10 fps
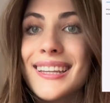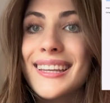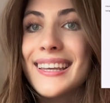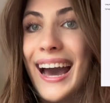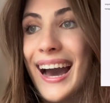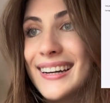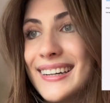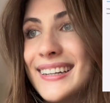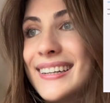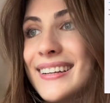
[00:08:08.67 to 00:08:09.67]
Yeah.
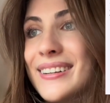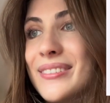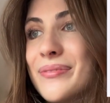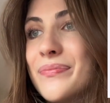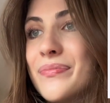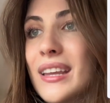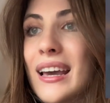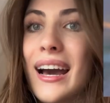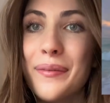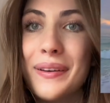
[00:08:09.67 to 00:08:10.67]

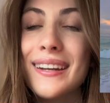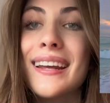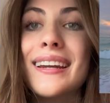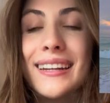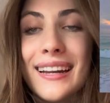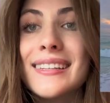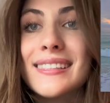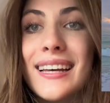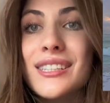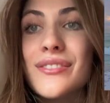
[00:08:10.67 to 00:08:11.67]
I paid 99
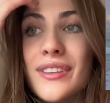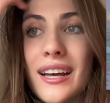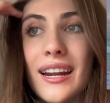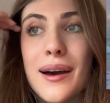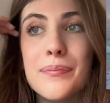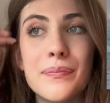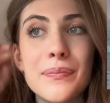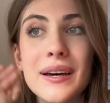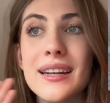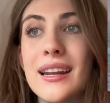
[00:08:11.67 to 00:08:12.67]
cents for that,
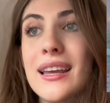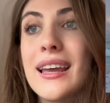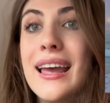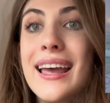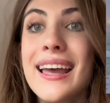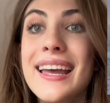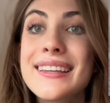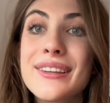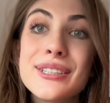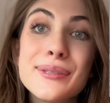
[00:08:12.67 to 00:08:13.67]
but
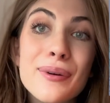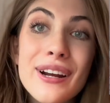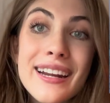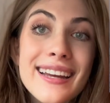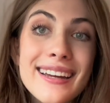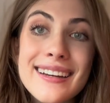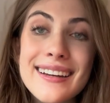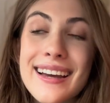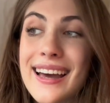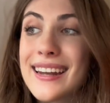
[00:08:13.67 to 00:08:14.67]
it looks pretty
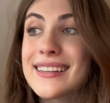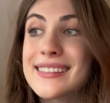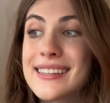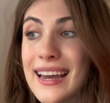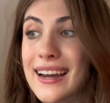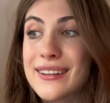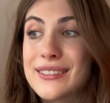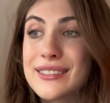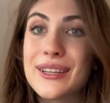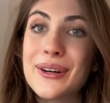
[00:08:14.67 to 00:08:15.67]
and it's there,
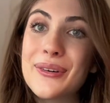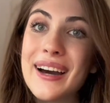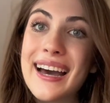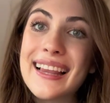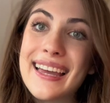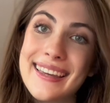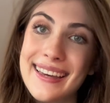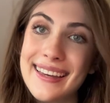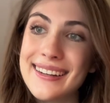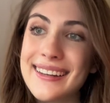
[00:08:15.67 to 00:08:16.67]
so I like
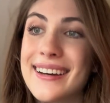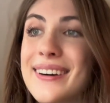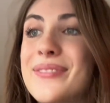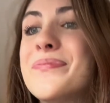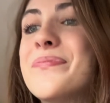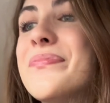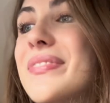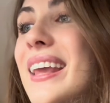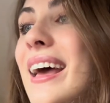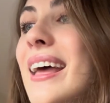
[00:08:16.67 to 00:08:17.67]

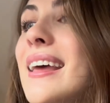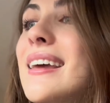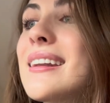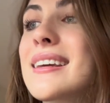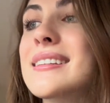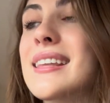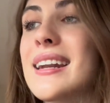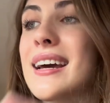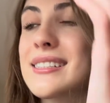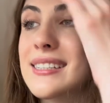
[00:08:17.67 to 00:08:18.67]
it. Next,
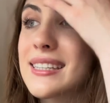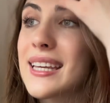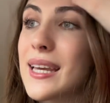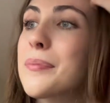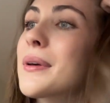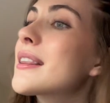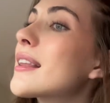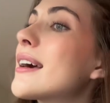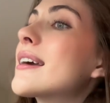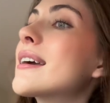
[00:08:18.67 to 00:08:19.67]
that I just keep
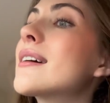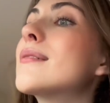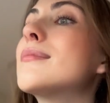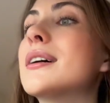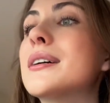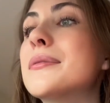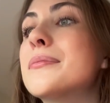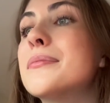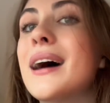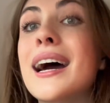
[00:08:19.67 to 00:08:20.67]
like my
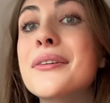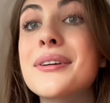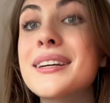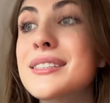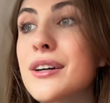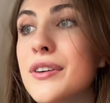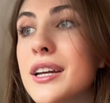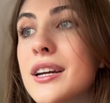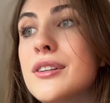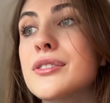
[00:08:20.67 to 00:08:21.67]
batteries over
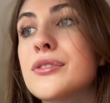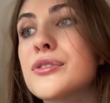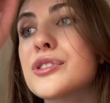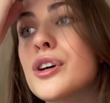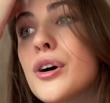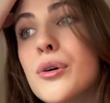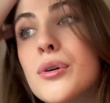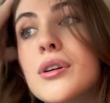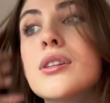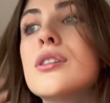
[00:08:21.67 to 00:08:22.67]
here, so
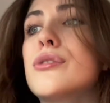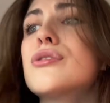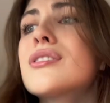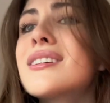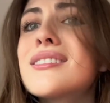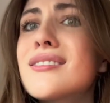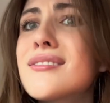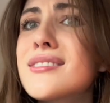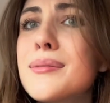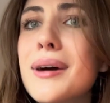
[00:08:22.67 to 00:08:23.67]
show. Usually it
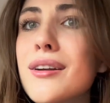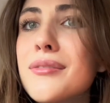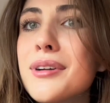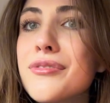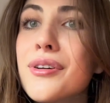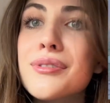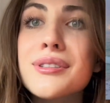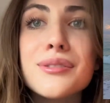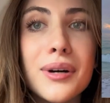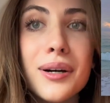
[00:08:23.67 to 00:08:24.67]
shows the battery on my phone
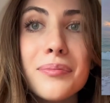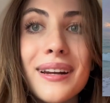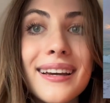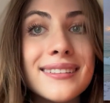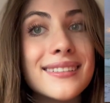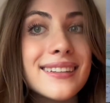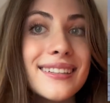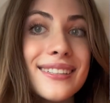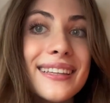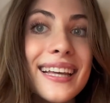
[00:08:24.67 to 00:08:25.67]
as well, but I guess it's
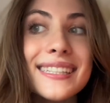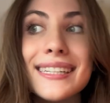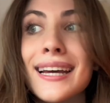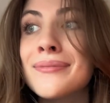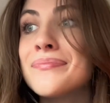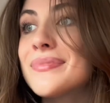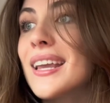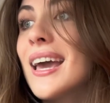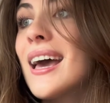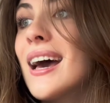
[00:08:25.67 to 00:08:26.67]
not showing that today.
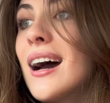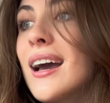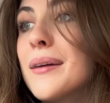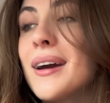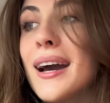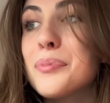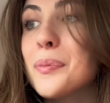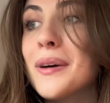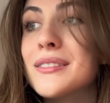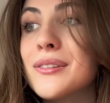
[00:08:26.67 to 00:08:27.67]
And my Apple
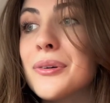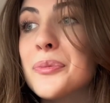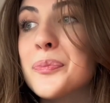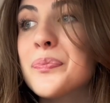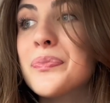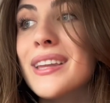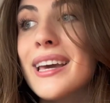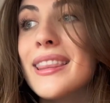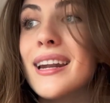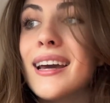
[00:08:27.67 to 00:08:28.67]
Pencil.
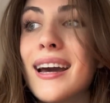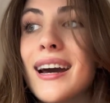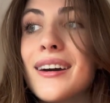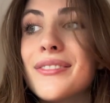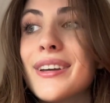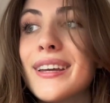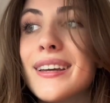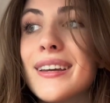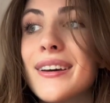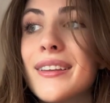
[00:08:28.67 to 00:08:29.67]
Then I have
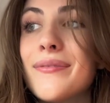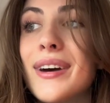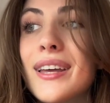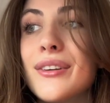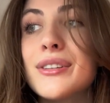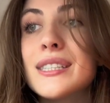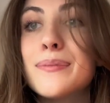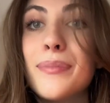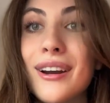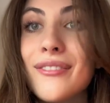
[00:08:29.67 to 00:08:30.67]
my little
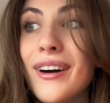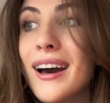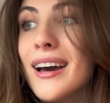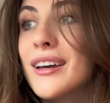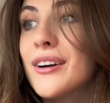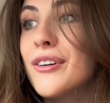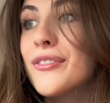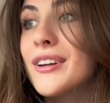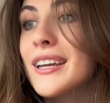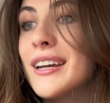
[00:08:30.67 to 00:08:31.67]
Spotify
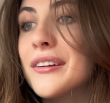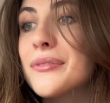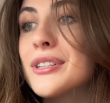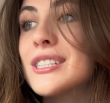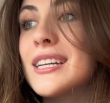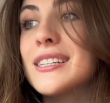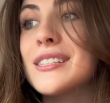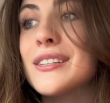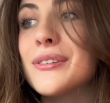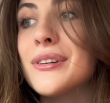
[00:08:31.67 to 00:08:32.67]
over here, which
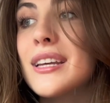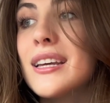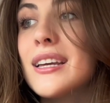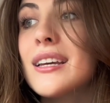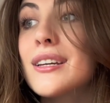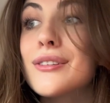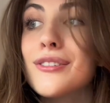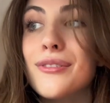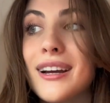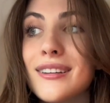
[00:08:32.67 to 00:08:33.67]
takes you
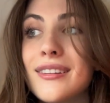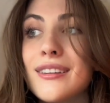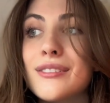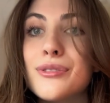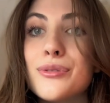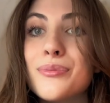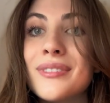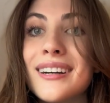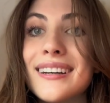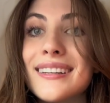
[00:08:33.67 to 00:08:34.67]
directly to
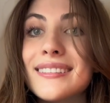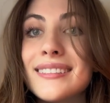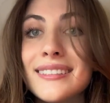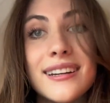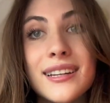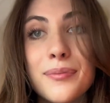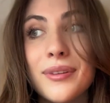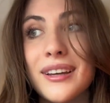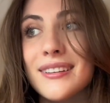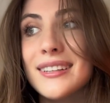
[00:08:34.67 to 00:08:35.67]
my study
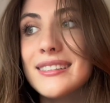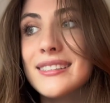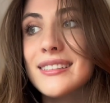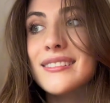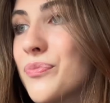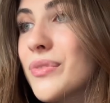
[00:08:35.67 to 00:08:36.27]
playlist.